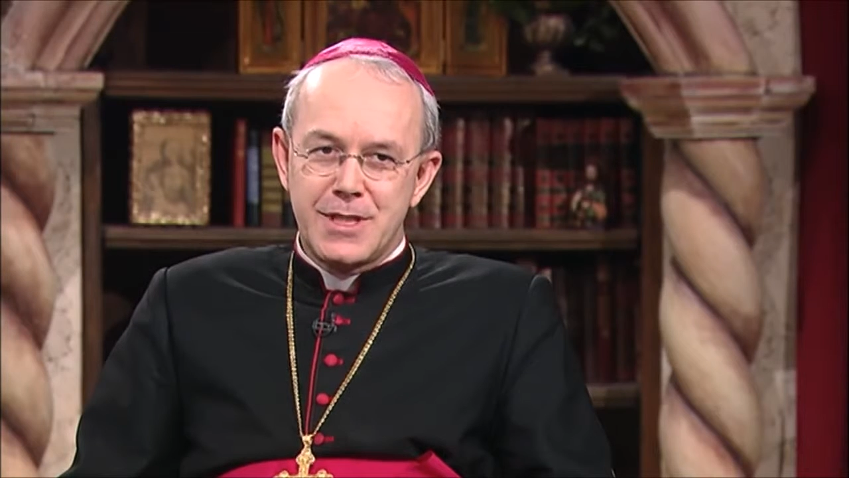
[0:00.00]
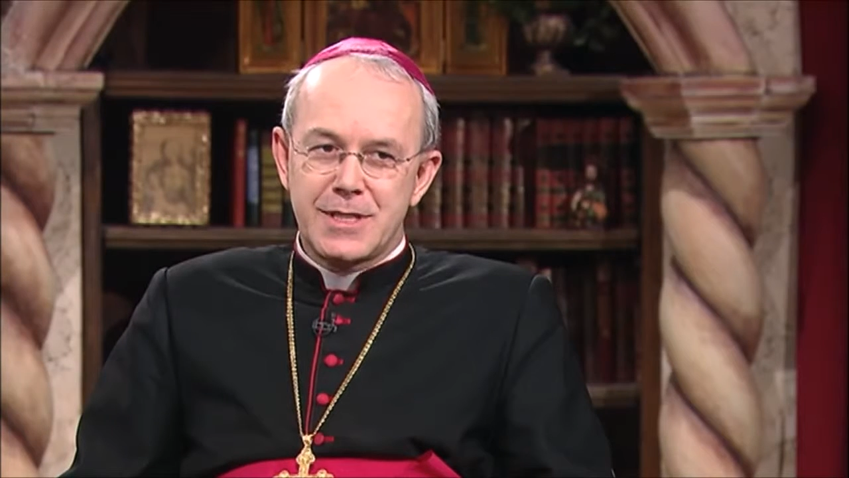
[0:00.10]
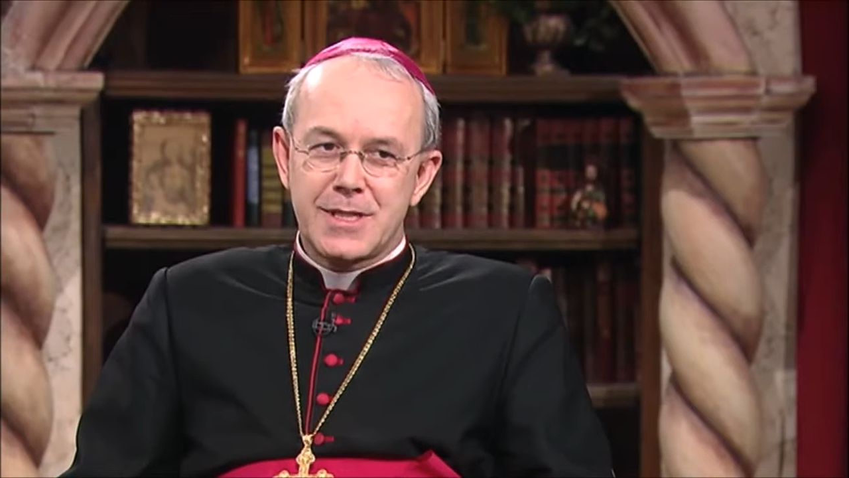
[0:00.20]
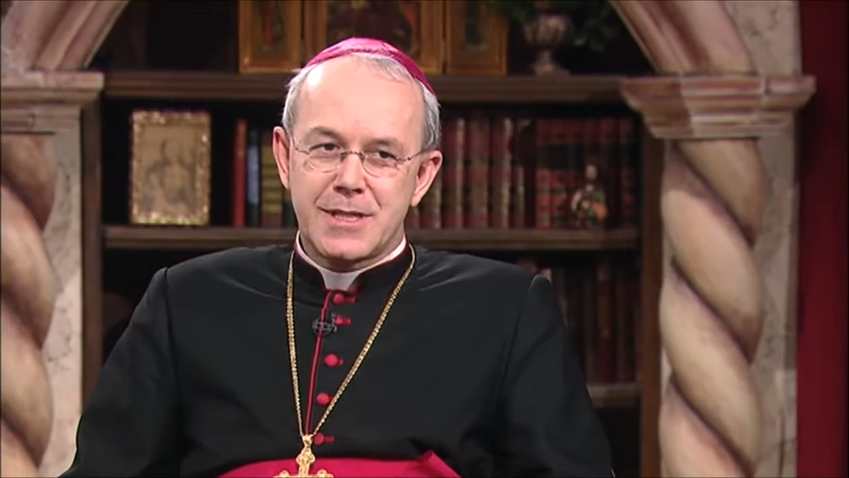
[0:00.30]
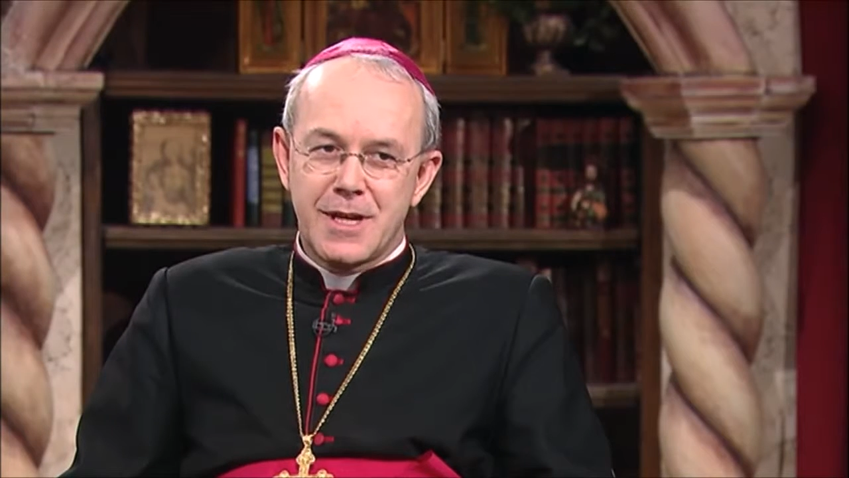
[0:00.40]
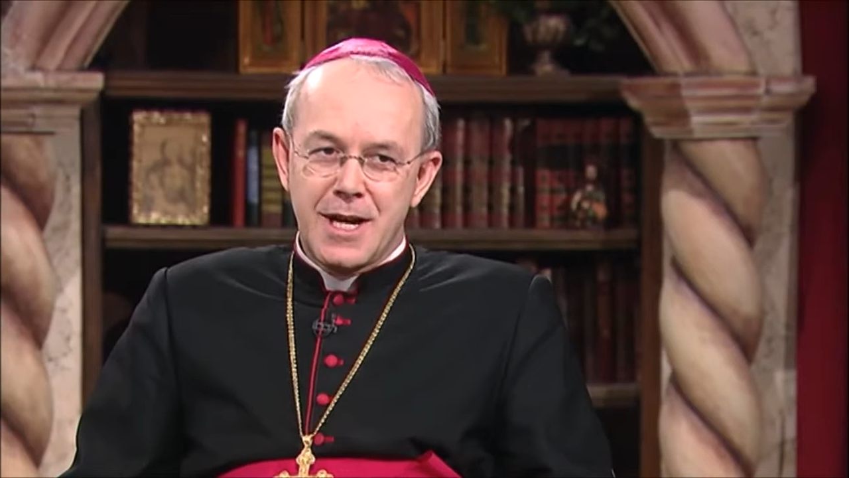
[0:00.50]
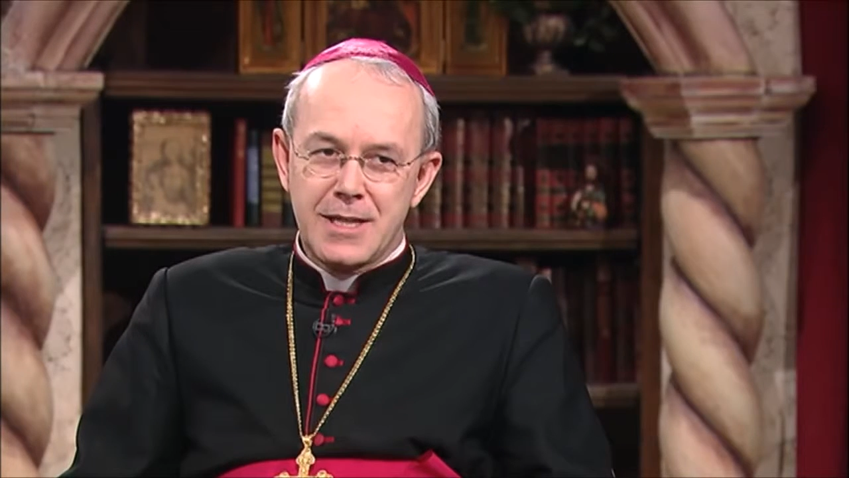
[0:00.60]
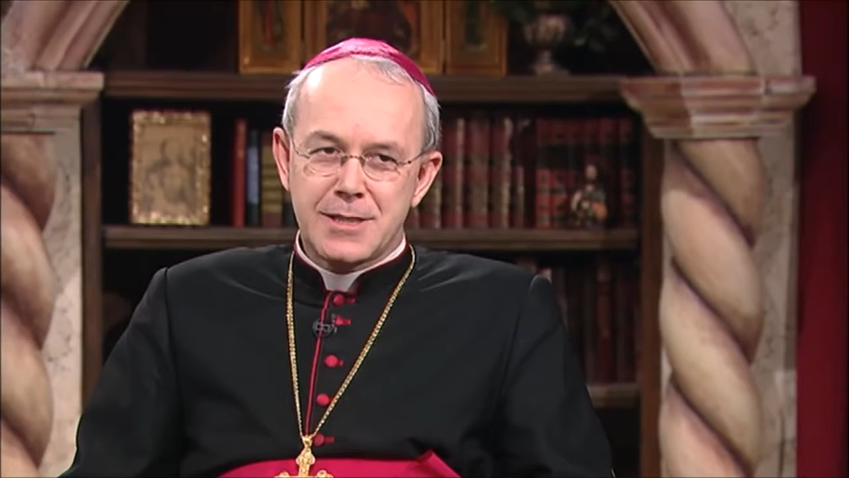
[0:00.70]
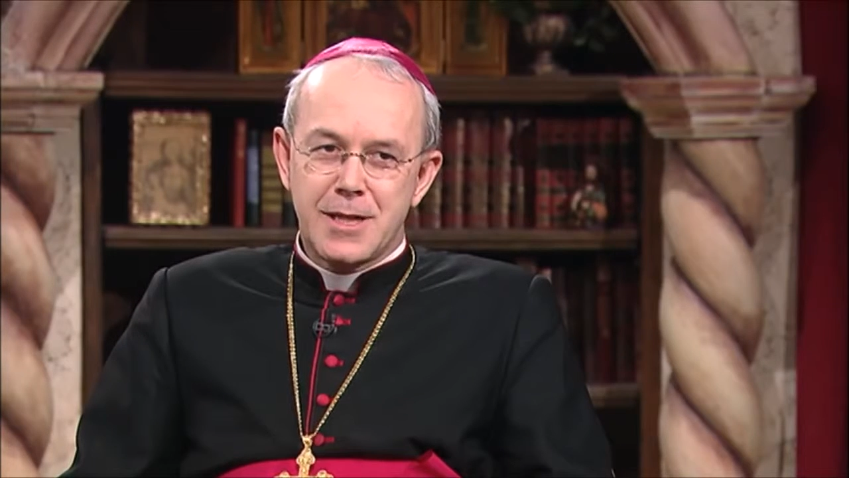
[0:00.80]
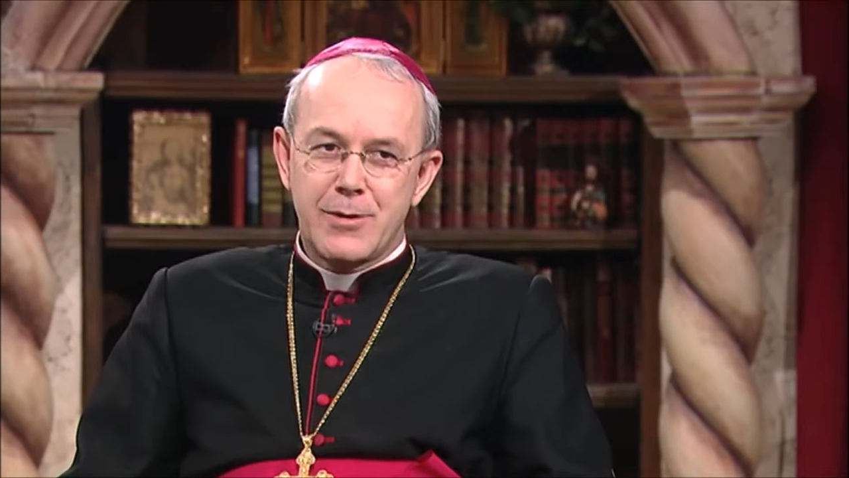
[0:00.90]
Jesus
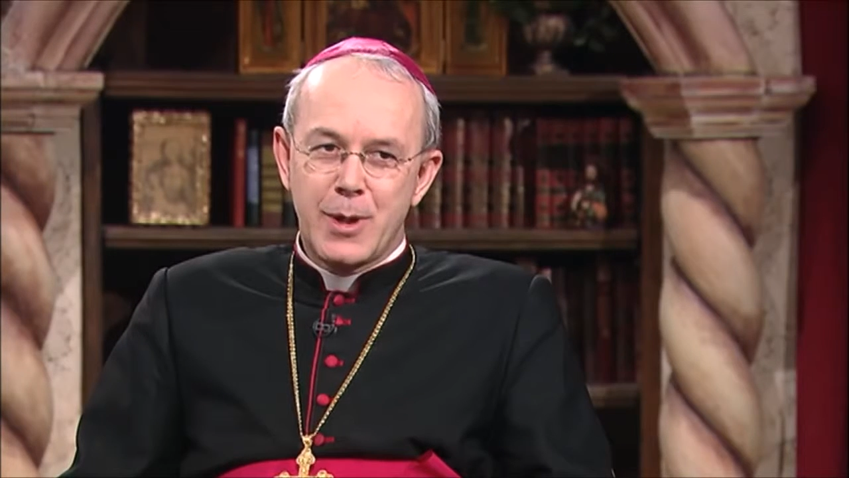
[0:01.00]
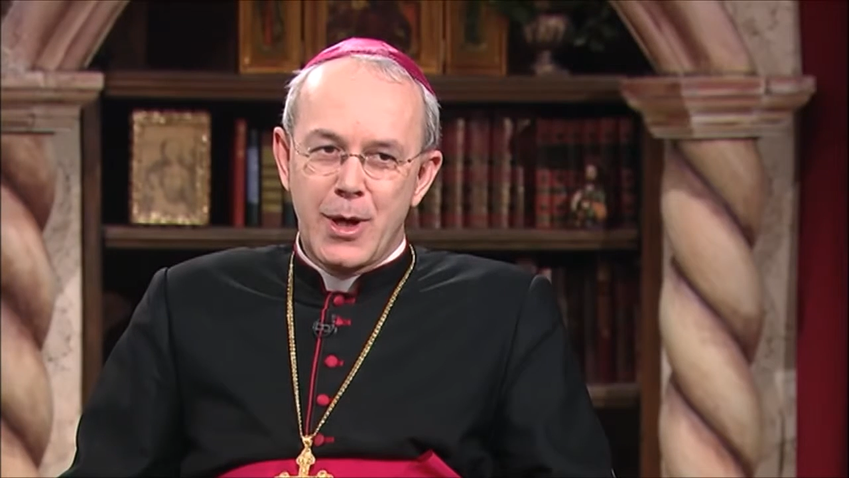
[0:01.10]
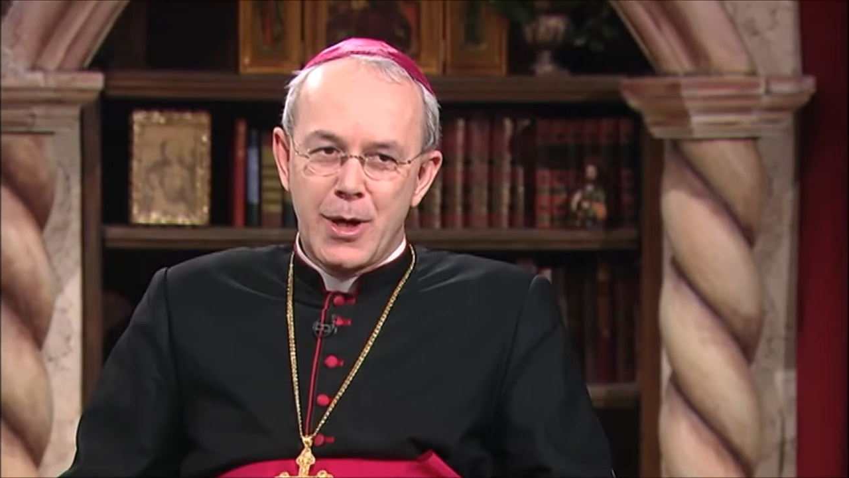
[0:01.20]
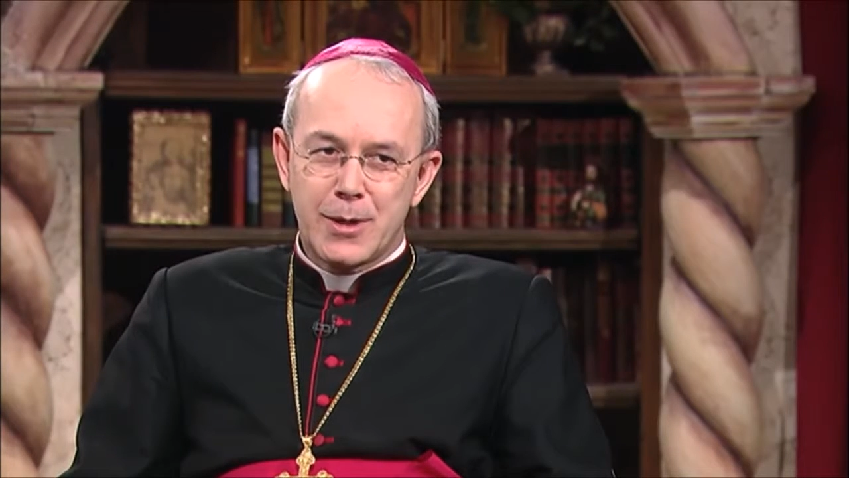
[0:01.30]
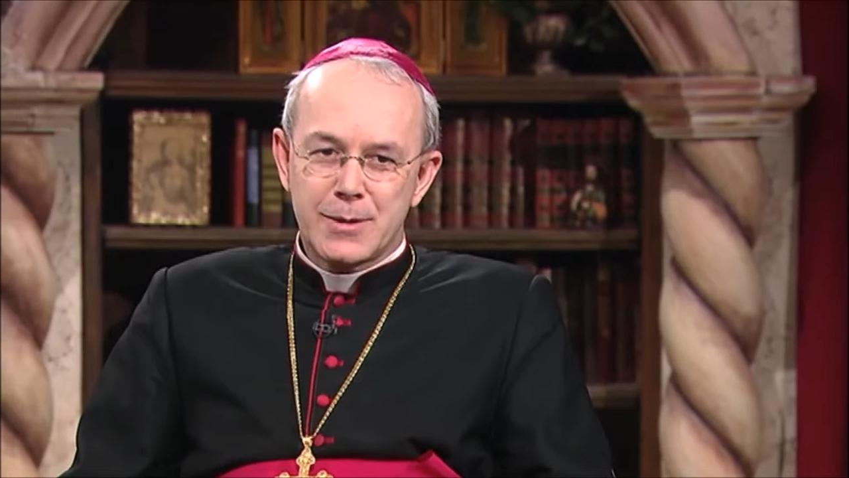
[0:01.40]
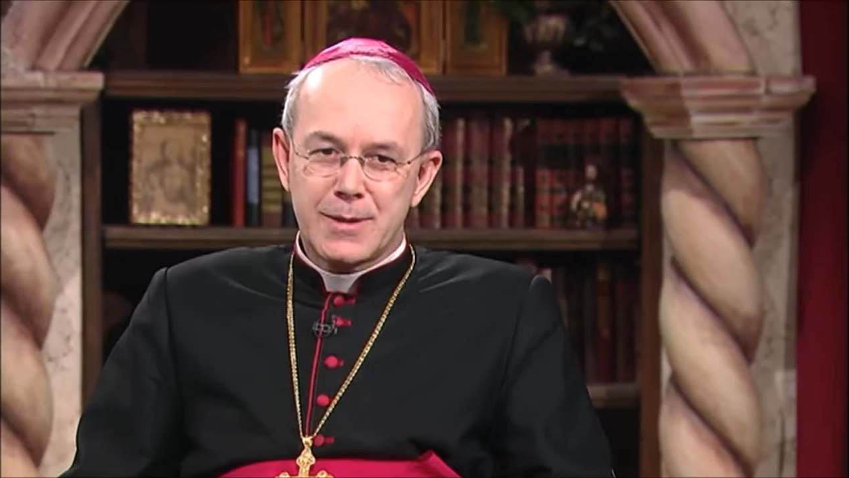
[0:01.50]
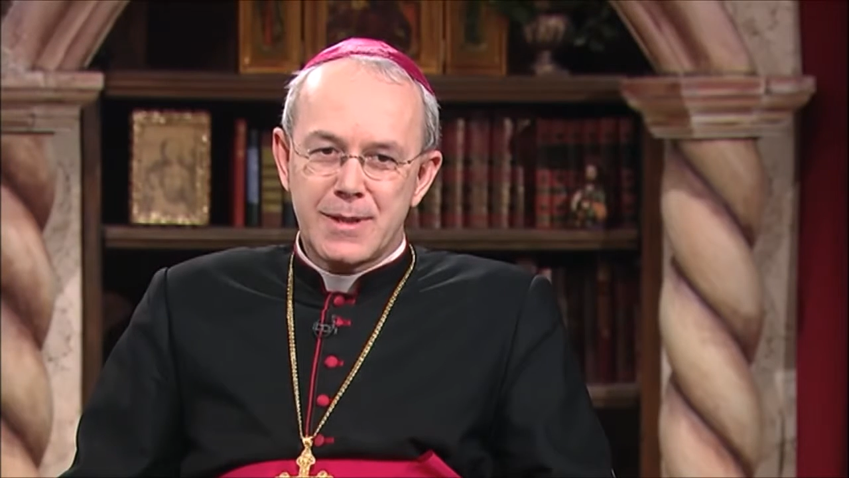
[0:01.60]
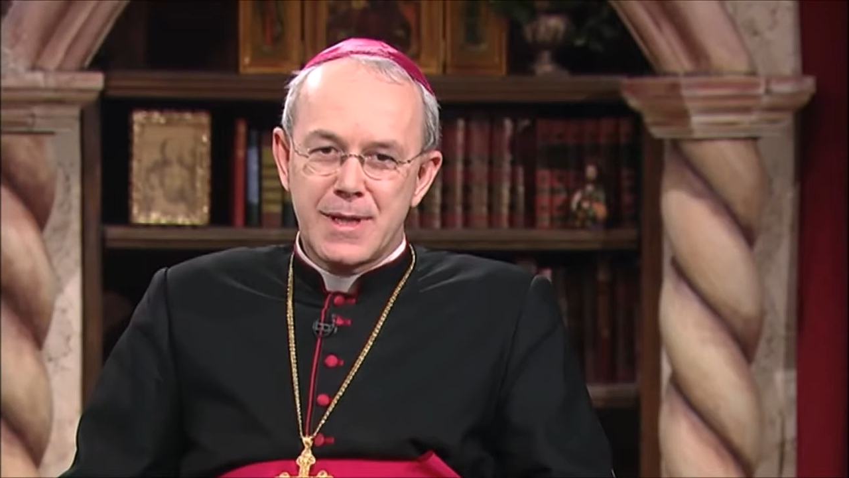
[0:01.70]
Christ our Lord,